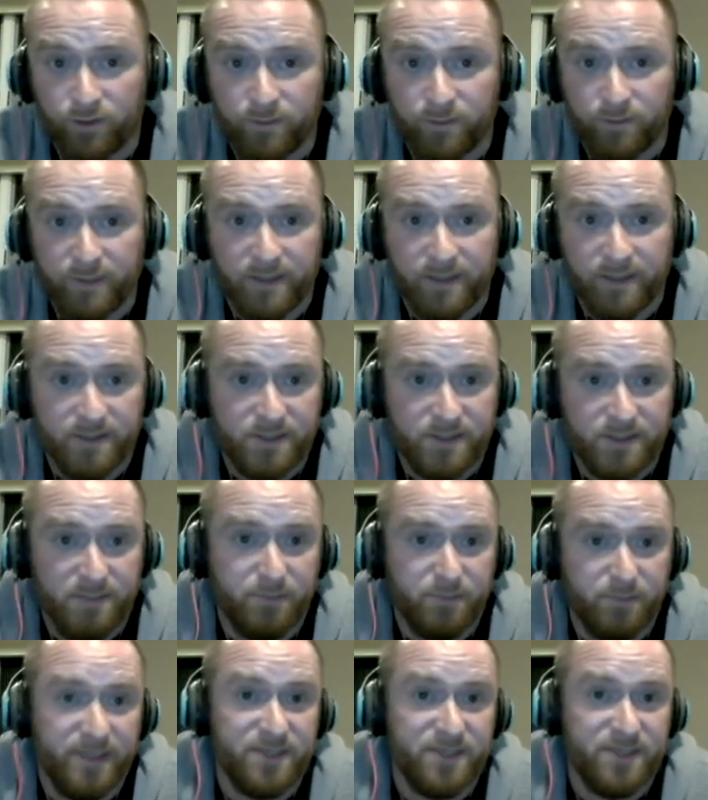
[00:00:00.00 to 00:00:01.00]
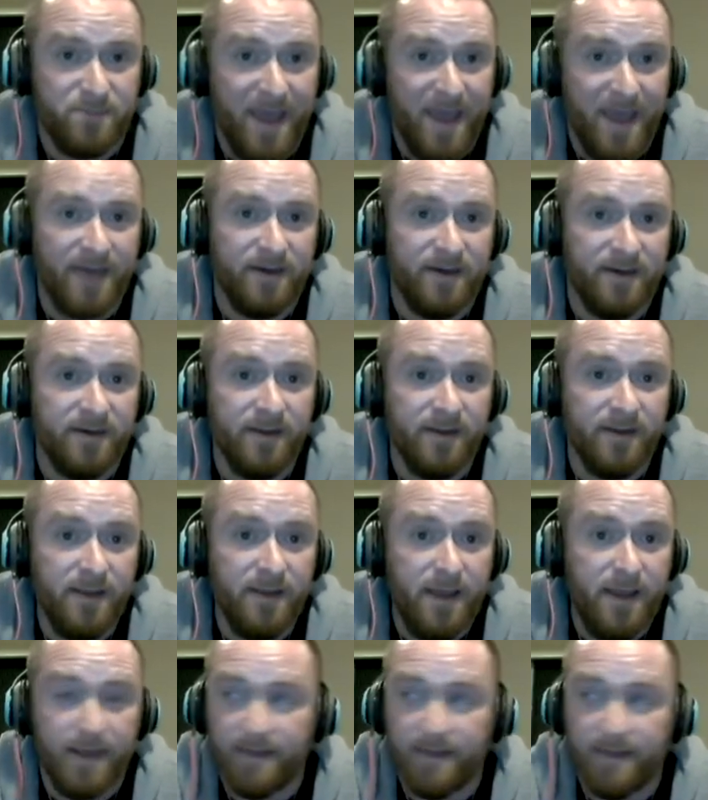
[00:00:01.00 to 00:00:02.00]
because he plays Madden
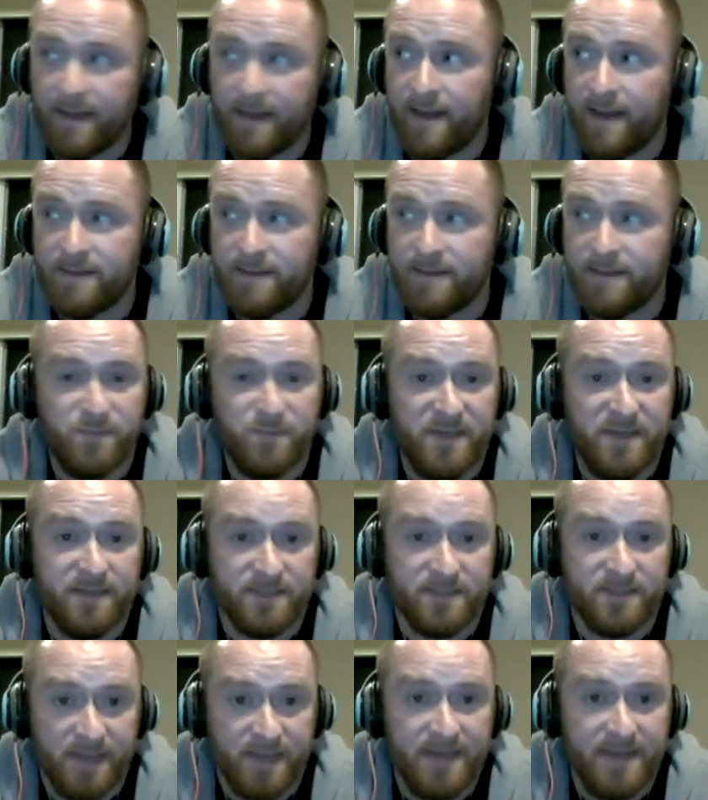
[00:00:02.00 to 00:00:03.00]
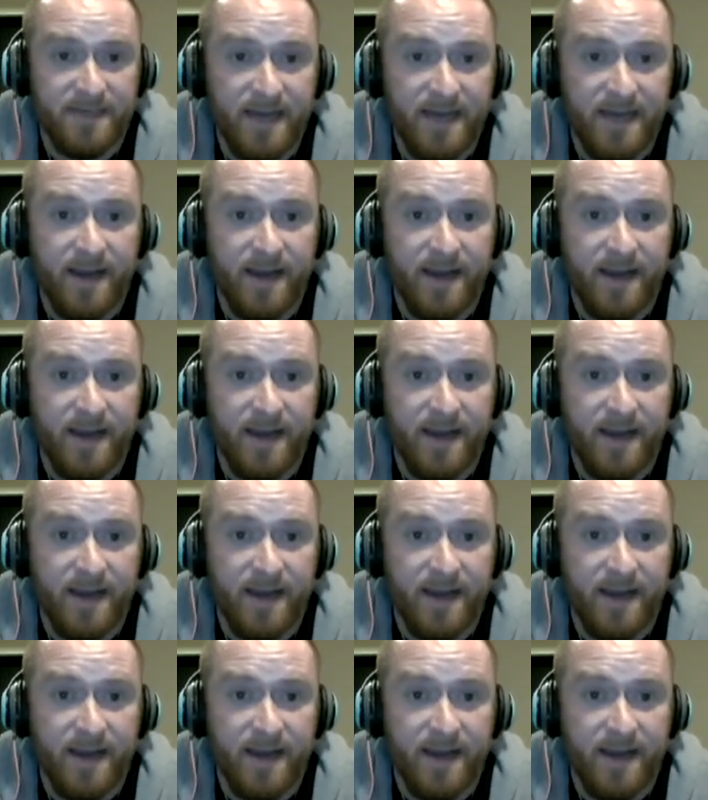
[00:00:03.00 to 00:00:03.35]
and the guy's speed is 99.